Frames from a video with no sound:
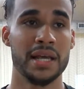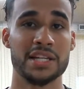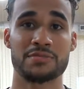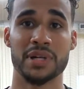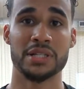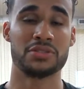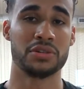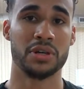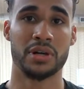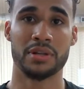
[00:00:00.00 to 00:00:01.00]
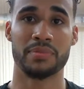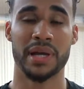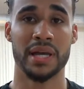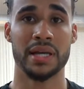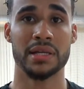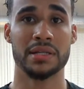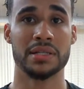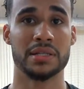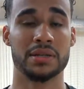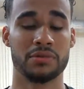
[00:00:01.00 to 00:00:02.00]
explained to her all the pain
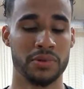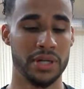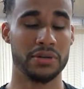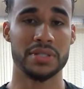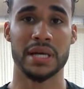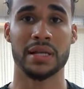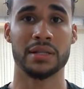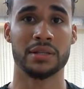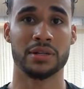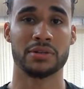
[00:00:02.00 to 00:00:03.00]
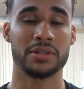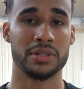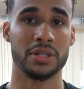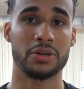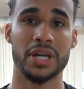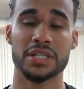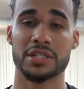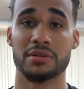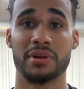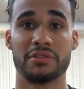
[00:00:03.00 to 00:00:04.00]
and where it was at, the
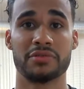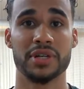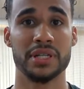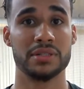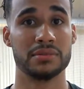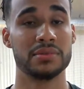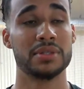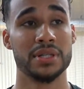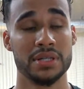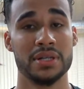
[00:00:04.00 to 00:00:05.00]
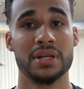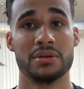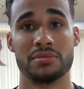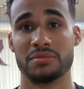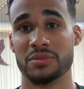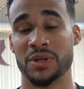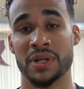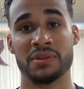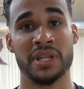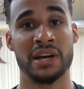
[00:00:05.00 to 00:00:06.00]
location of my foot, and
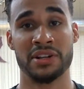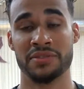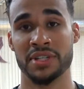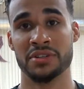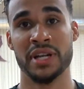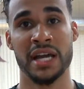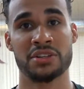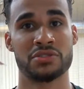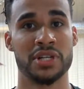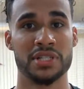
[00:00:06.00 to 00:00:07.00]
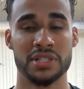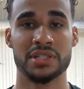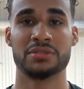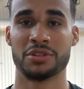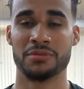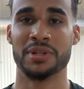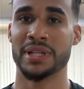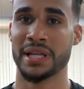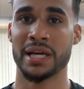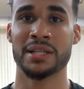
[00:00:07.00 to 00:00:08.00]
without even doing x-ray, she told me
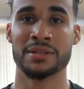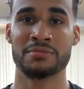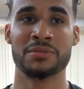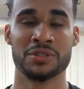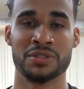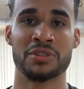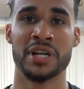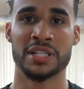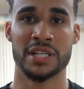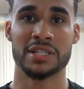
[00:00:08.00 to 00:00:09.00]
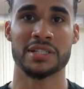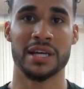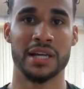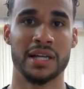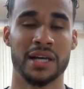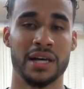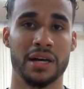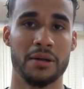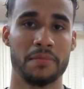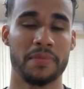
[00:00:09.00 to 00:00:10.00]
that it was a great chance that
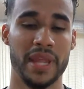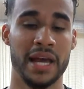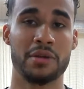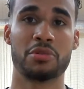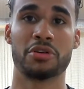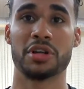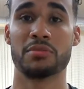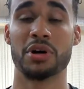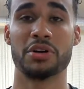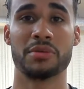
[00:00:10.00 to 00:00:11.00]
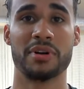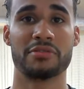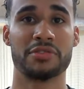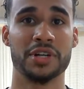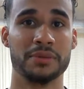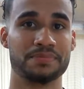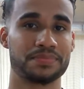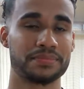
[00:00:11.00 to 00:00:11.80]
I had broken a bone in my foot.